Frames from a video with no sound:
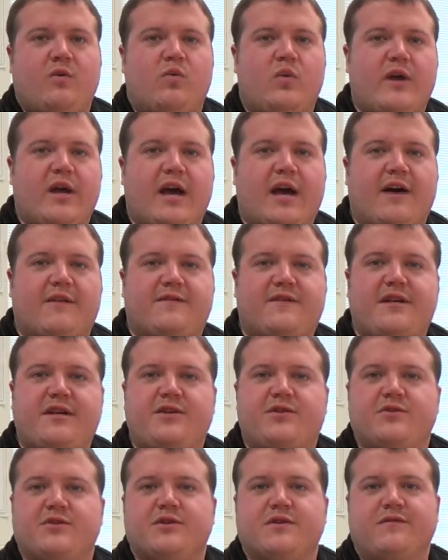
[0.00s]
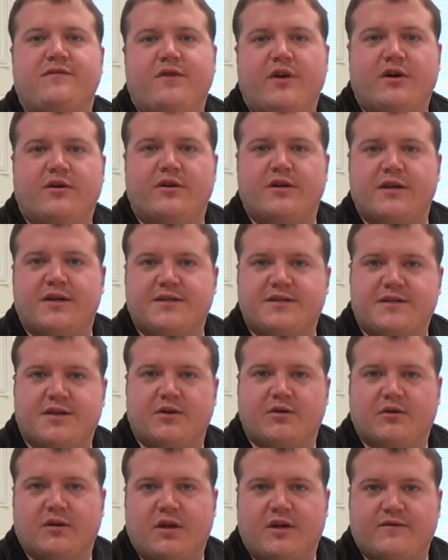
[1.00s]
We have teachers of varying
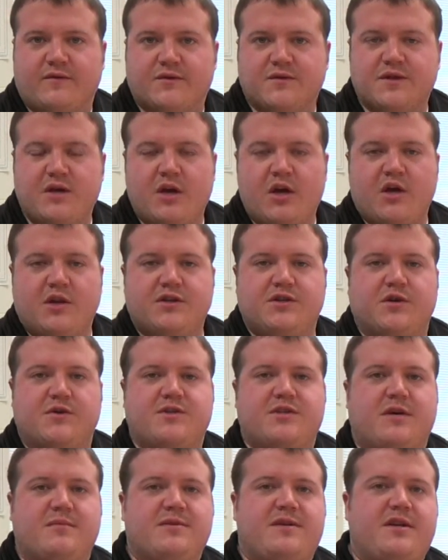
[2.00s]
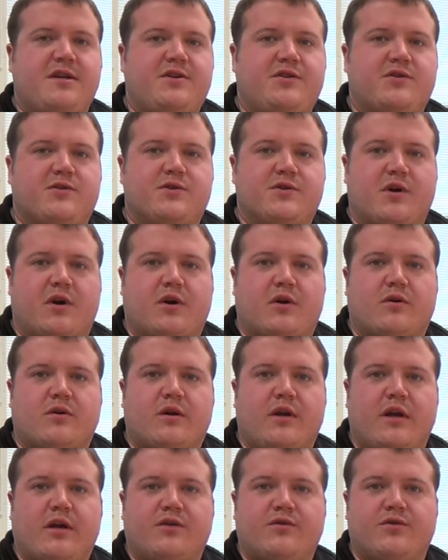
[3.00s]
skill levels. So some teachers
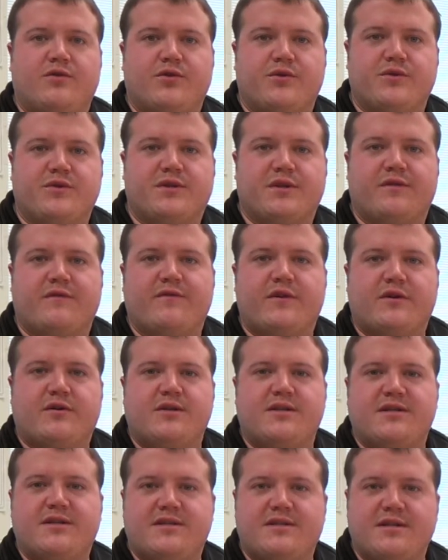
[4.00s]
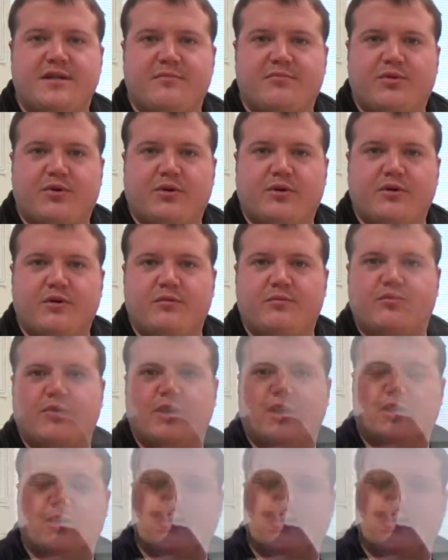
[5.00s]
are introducing very simple bring